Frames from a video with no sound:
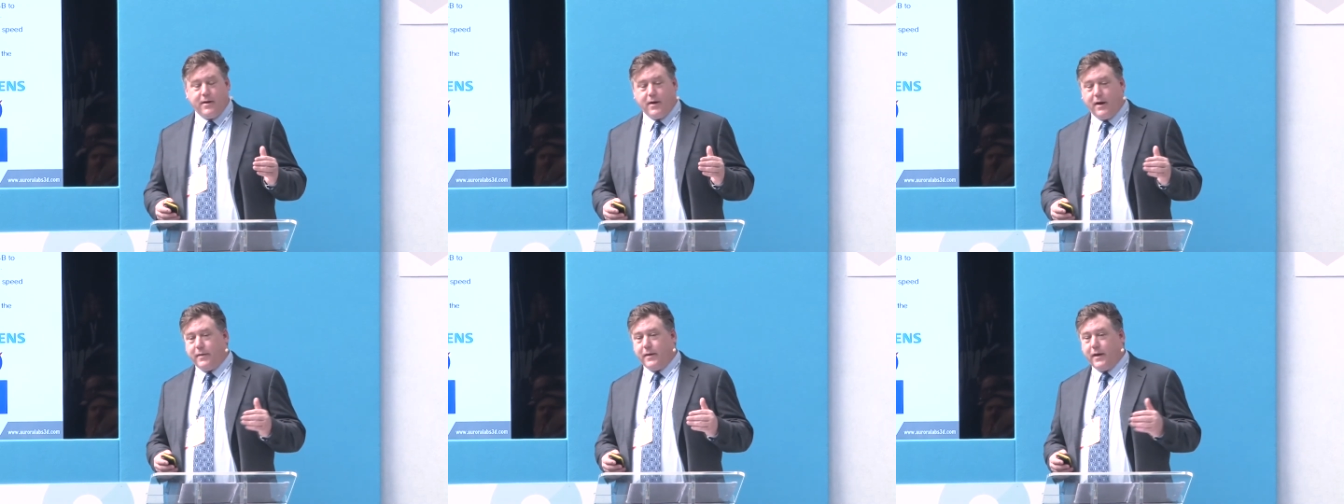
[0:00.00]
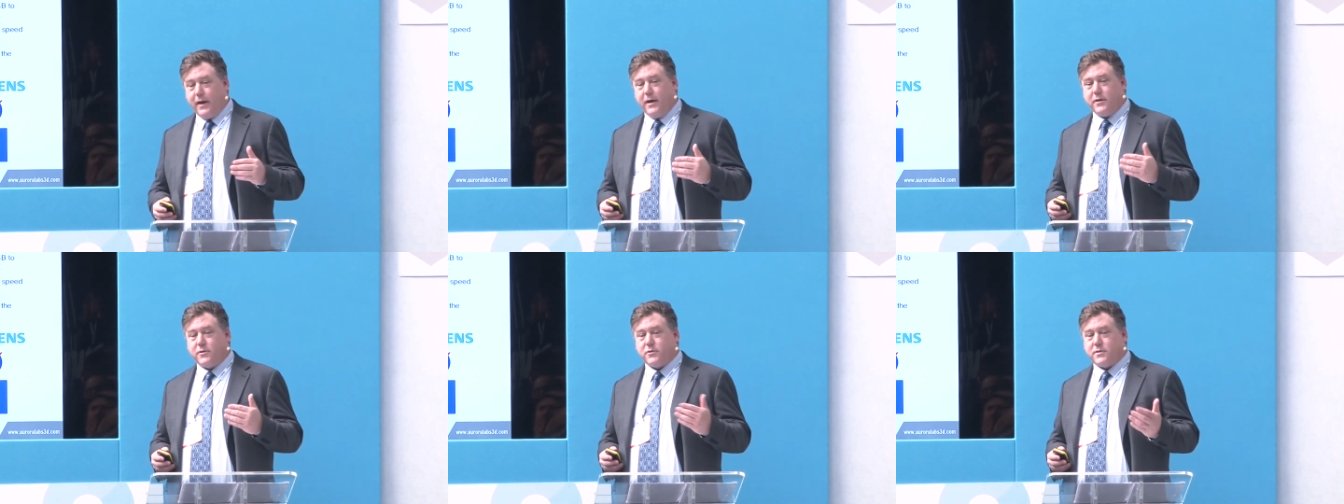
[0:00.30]
And they're
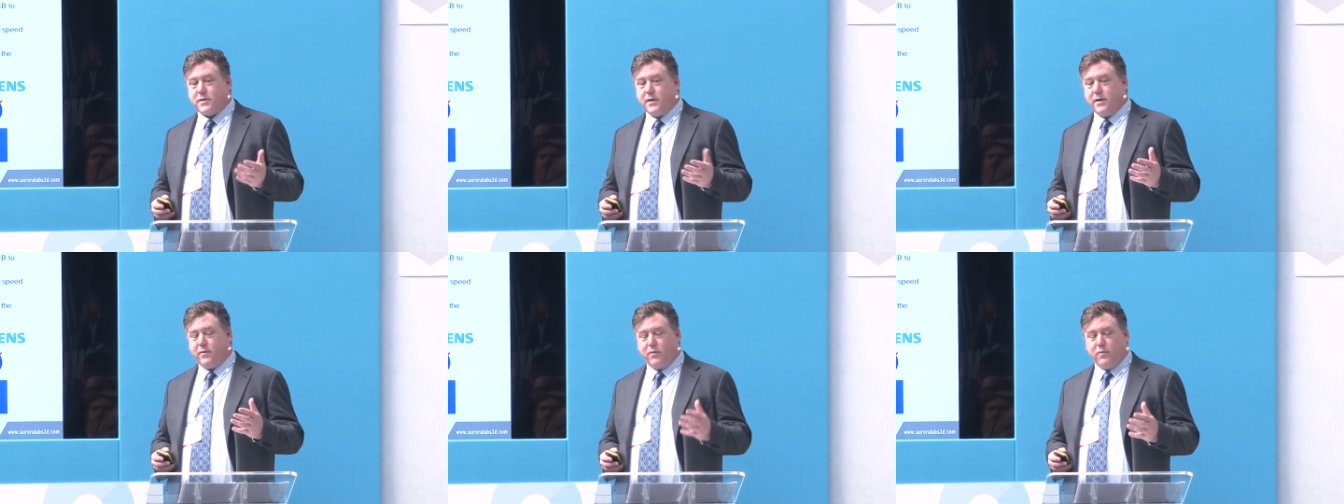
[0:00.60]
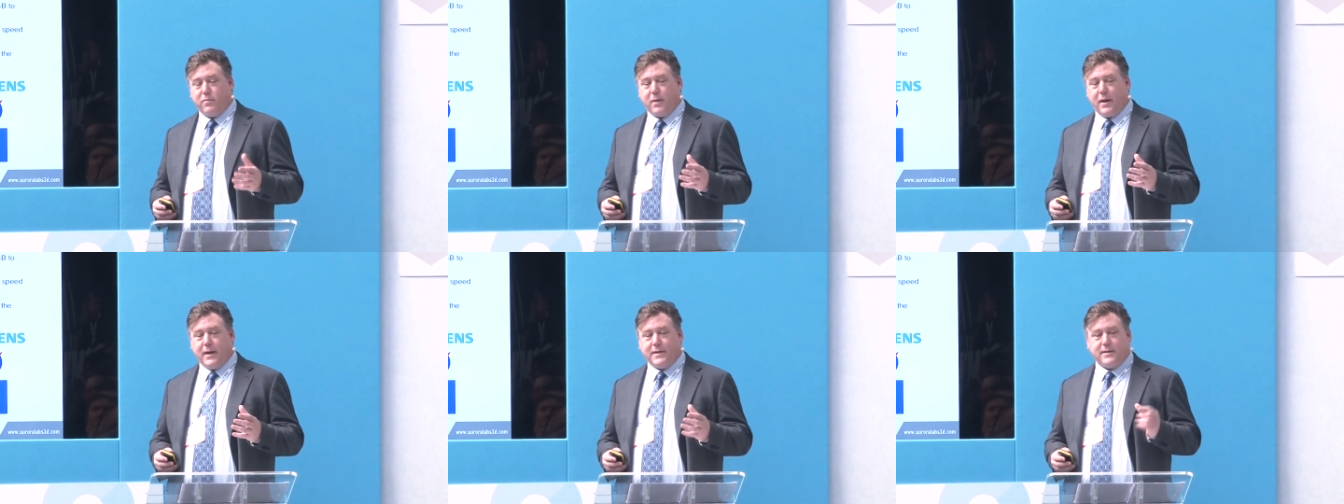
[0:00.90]
interested in
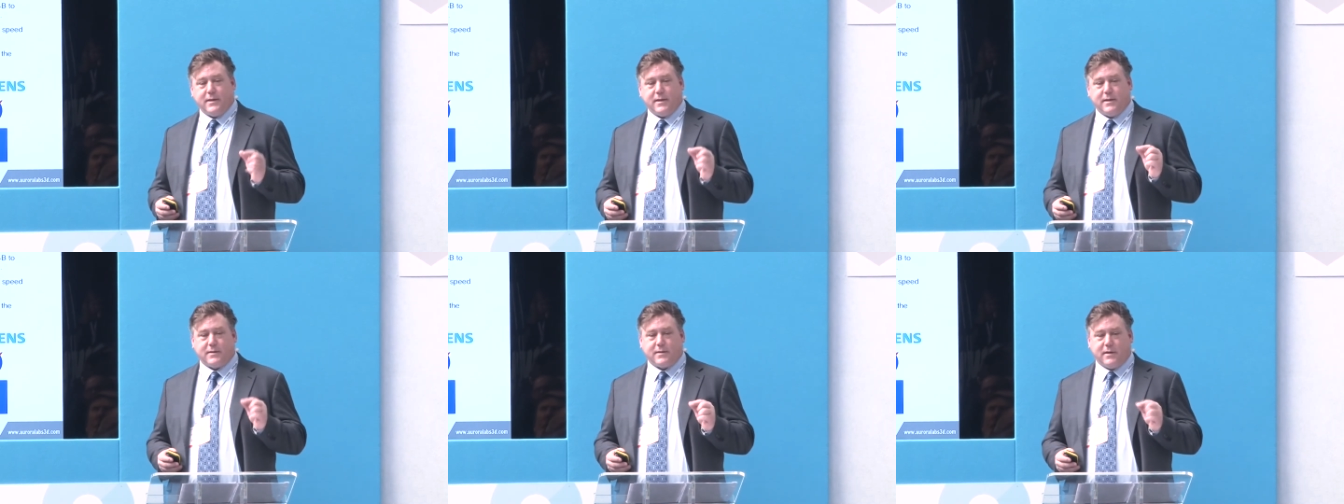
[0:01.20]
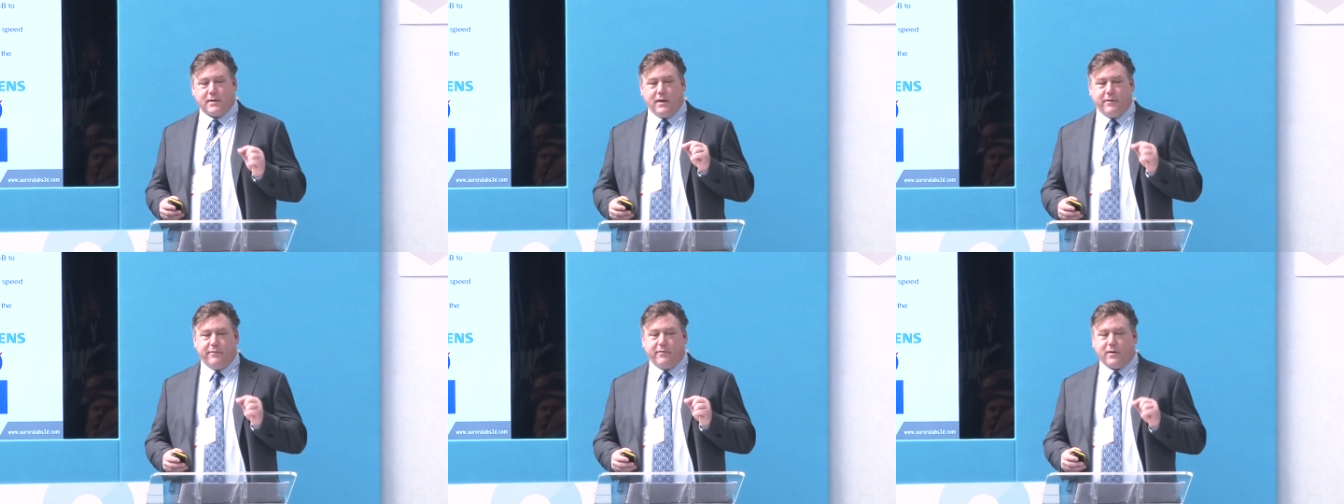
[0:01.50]
replacing a
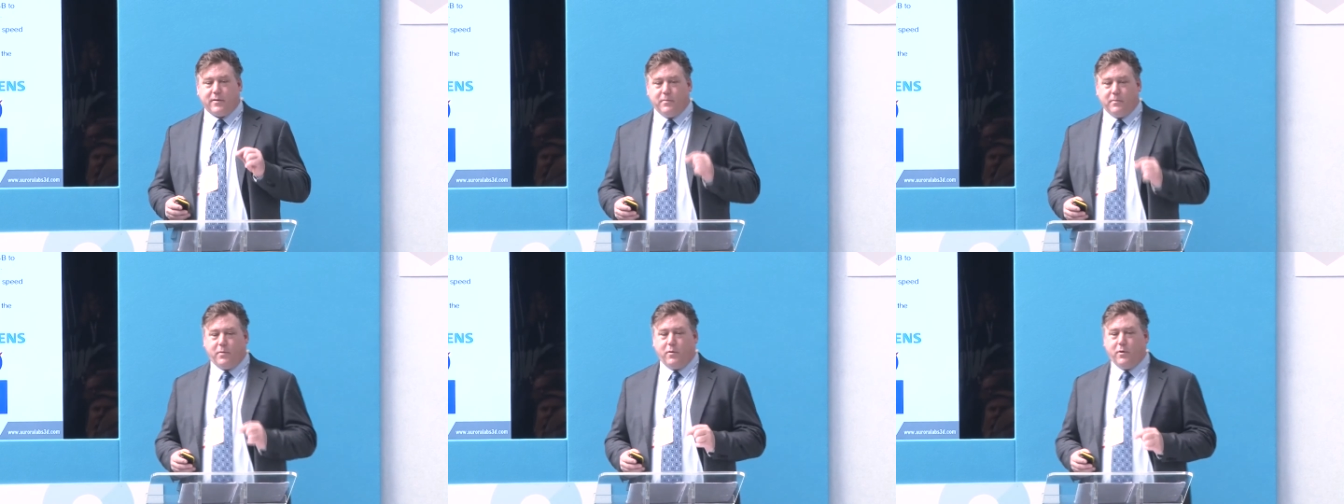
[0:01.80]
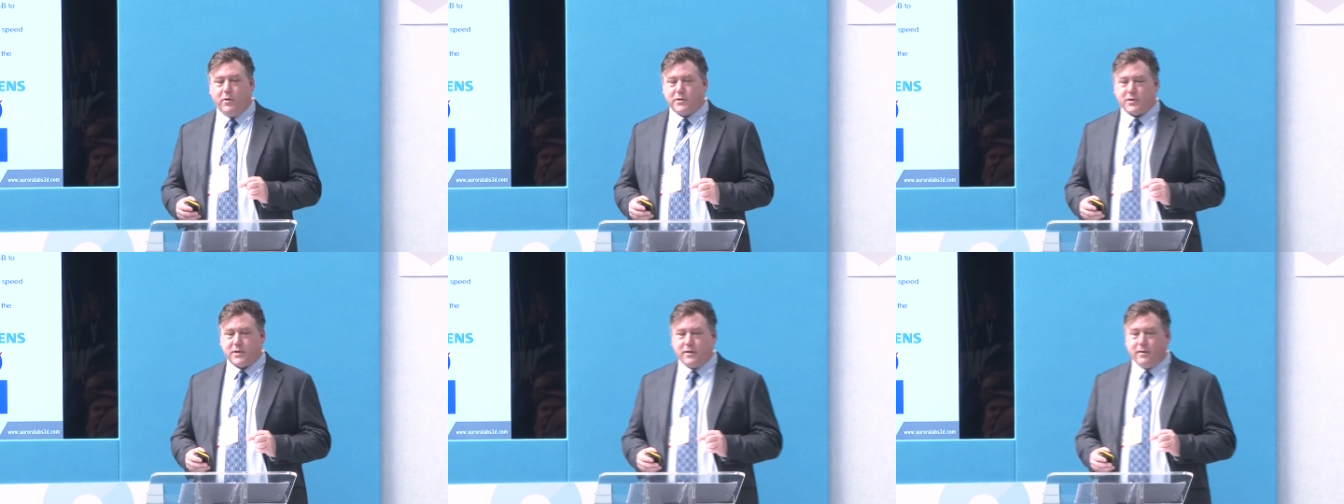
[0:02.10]
significant
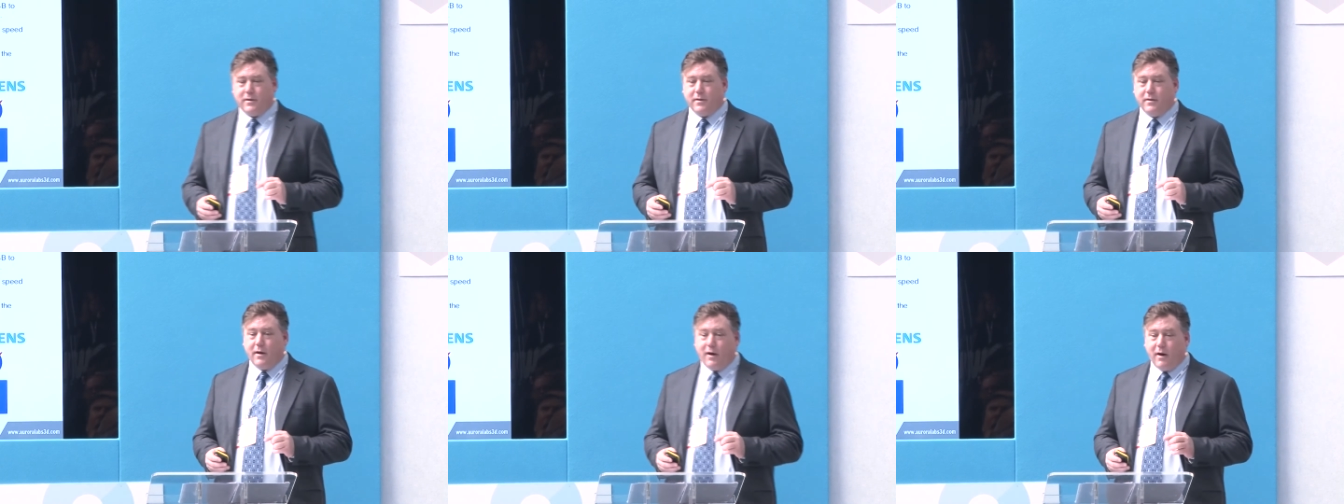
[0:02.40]
portion